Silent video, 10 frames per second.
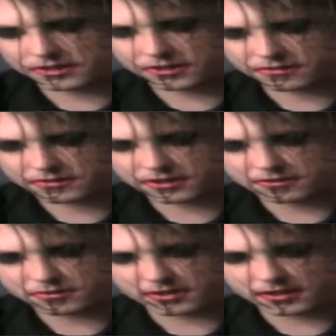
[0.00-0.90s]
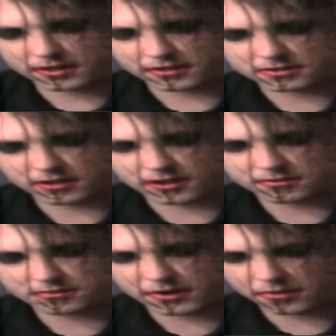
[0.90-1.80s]
you have to live with it. It's like I
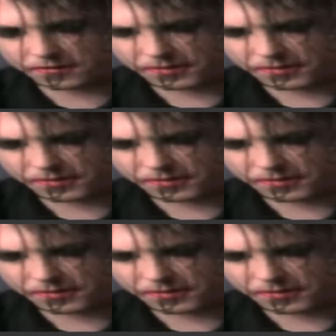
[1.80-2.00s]
felt,